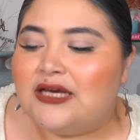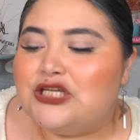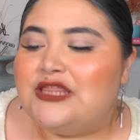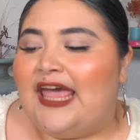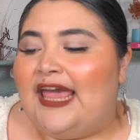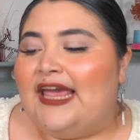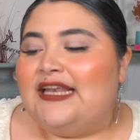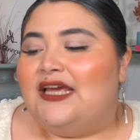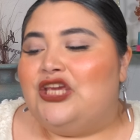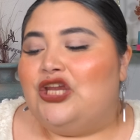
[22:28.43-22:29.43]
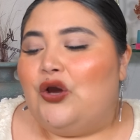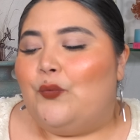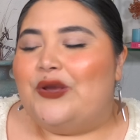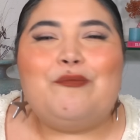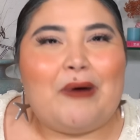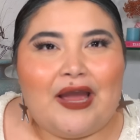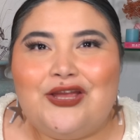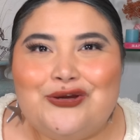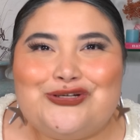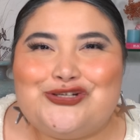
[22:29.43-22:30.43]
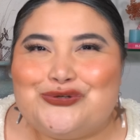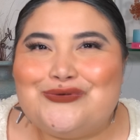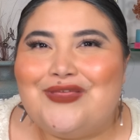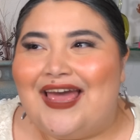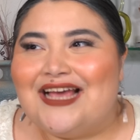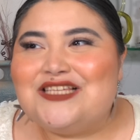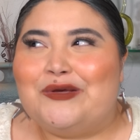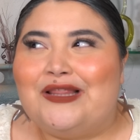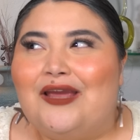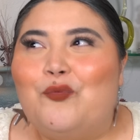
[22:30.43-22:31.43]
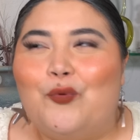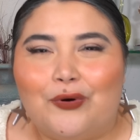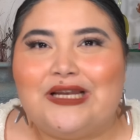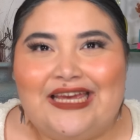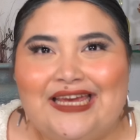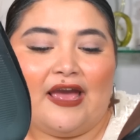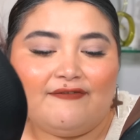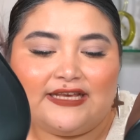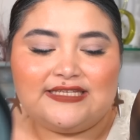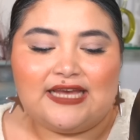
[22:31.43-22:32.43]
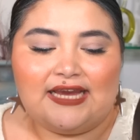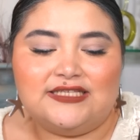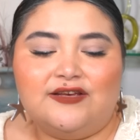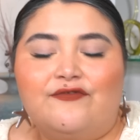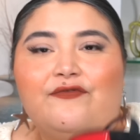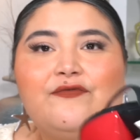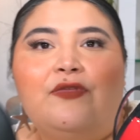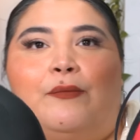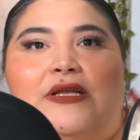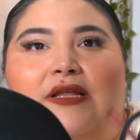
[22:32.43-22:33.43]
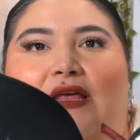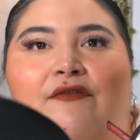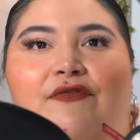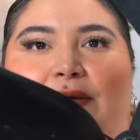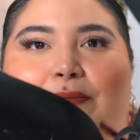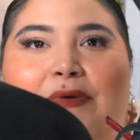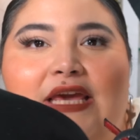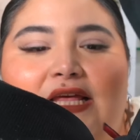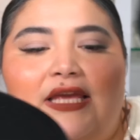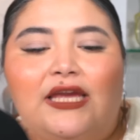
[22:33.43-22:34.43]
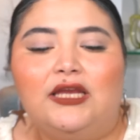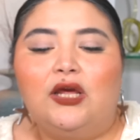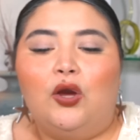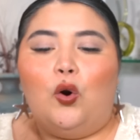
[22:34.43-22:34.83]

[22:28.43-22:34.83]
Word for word: then you know when you buy a used shoe that has been like worn in have like signs of them of it peeling